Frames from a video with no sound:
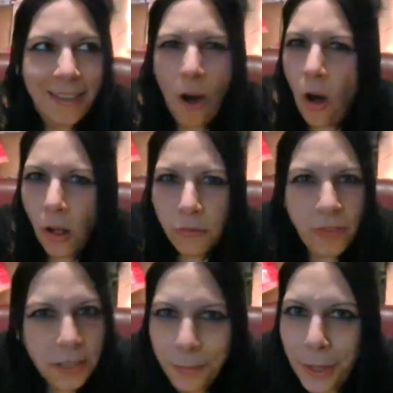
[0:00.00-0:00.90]
all
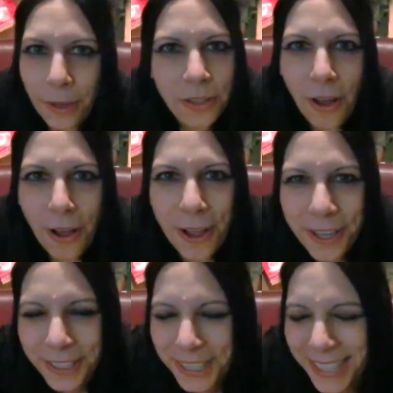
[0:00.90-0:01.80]
fucked with our
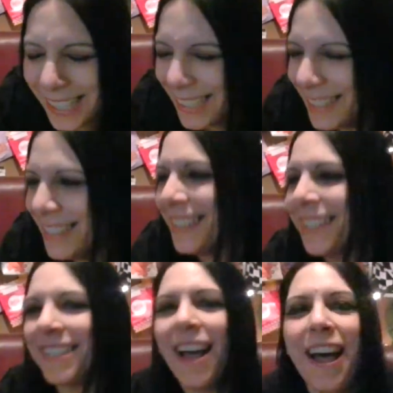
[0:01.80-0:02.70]
dolls,
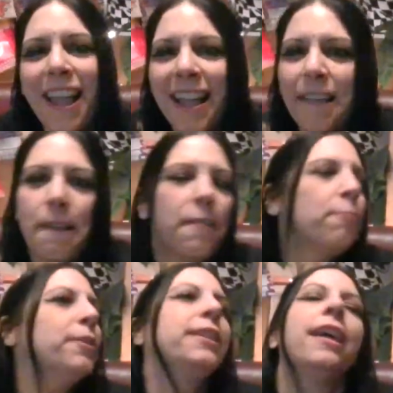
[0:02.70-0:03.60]
because I
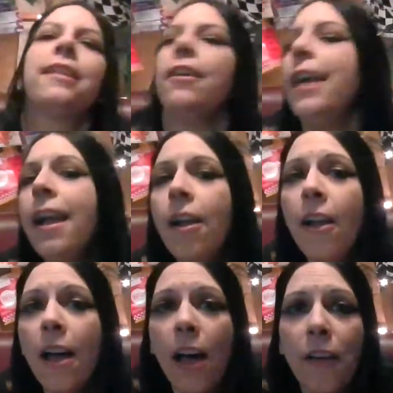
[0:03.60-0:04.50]
would cut their hair
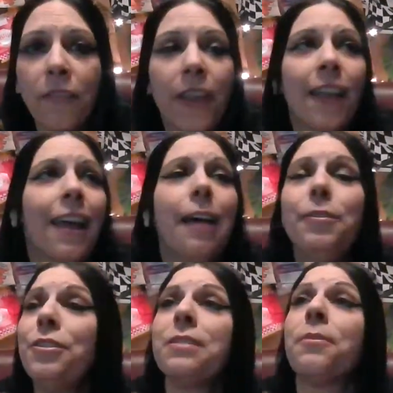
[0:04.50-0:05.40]
off. I would
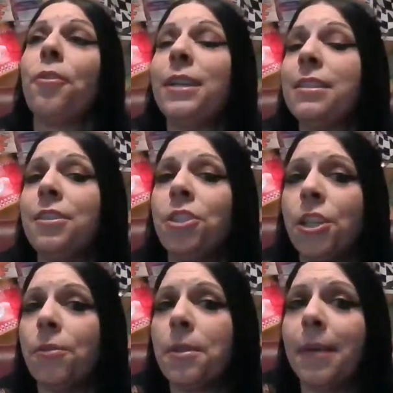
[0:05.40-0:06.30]
do some crazy
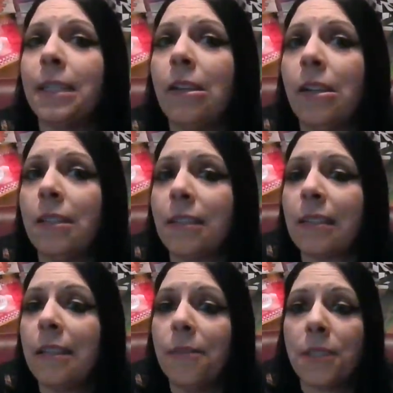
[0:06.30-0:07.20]
shit with my dolls.
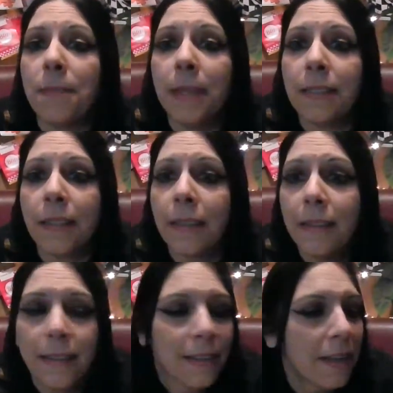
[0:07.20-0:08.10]
It was amazing.
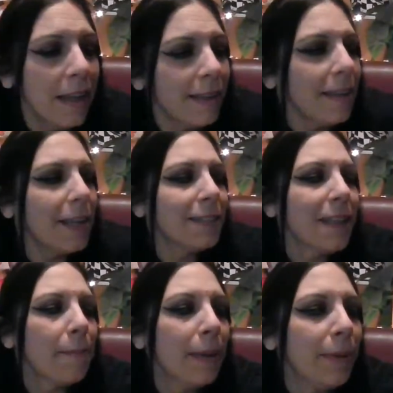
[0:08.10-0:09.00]
And I guess
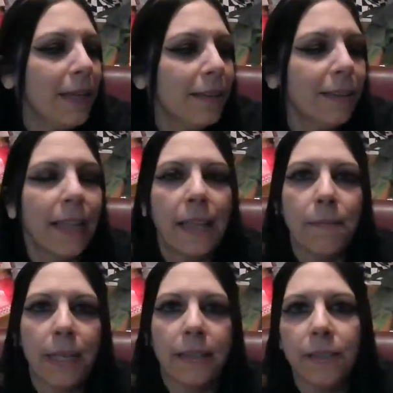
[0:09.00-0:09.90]
that maybe led
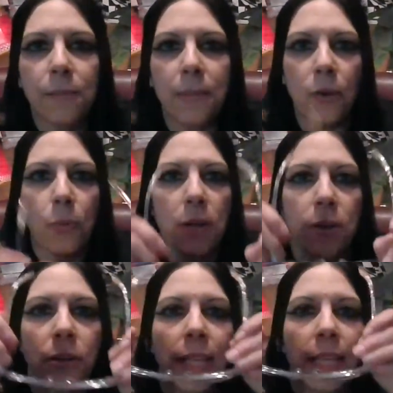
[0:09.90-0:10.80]
me to be a
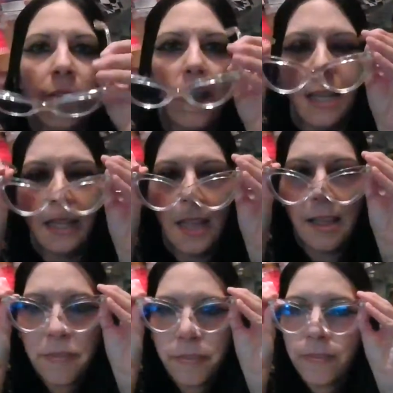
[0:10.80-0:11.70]
weirdo later on in
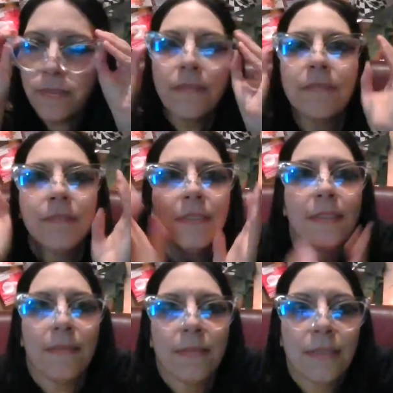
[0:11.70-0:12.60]
life.
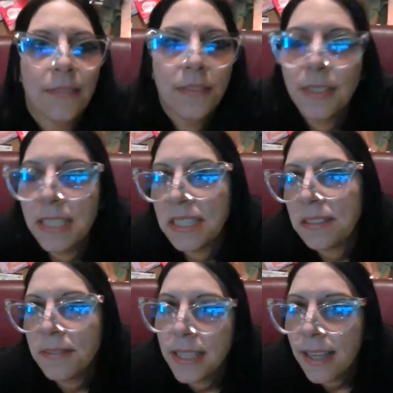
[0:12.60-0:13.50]
What
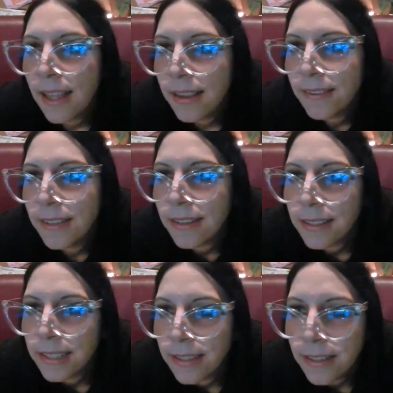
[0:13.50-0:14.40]
else we got going
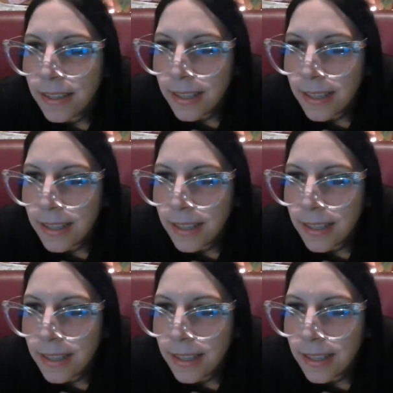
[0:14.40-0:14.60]
on here?